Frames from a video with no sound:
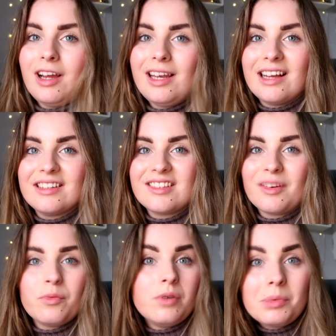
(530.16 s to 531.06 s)
right lads,
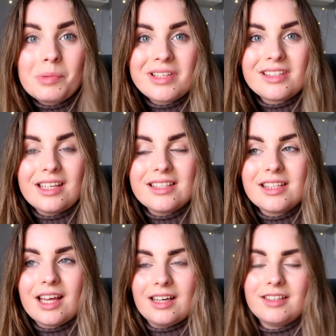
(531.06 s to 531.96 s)
what were we saying
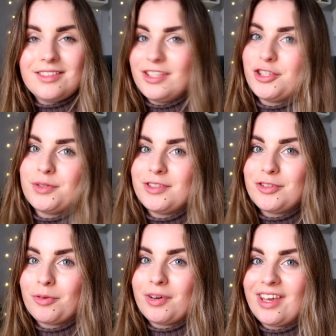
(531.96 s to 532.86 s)
to that? Did you
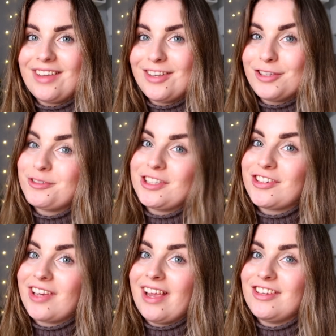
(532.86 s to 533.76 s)
enjoy those
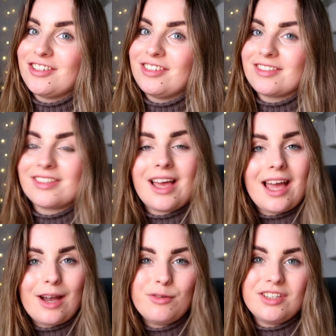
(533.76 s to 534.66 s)
recreations?
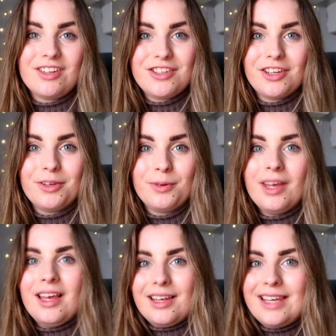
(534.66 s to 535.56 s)
How did I do?
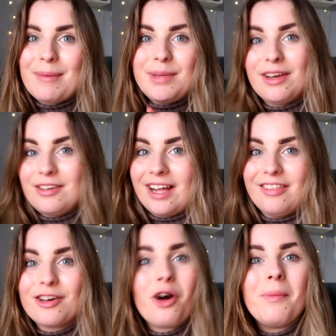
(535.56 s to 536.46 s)
Let me know down
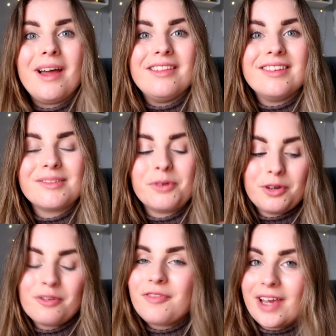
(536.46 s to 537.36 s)
in the comments what
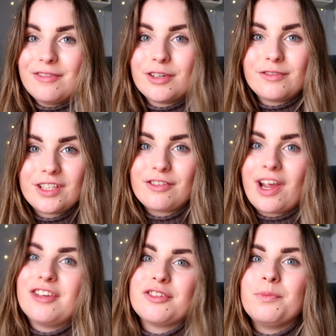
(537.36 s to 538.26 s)
your favourite
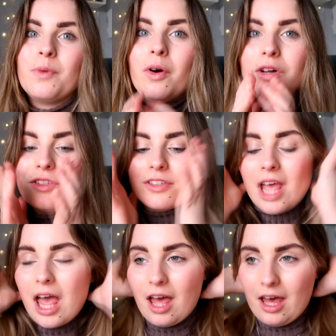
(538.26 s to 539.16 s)
recreation was.
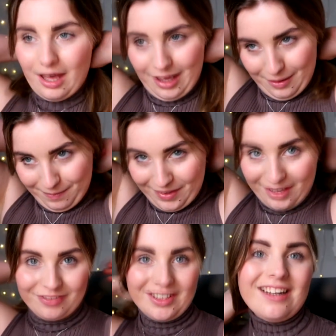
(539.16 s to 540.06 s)
Um,
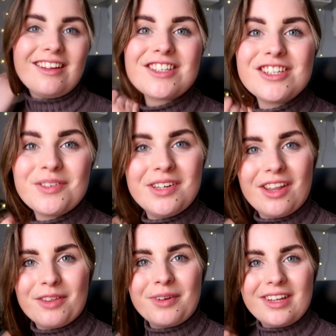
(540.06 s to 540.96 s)
I'd really like to do
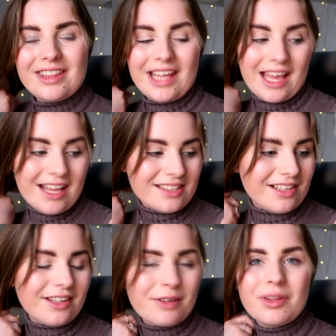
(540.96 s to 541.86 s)
another one of these,
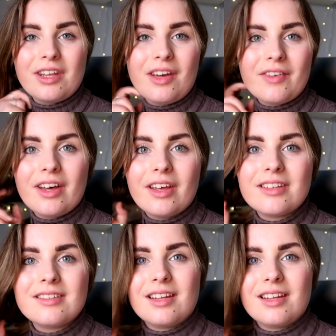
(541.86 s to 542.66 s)
like with another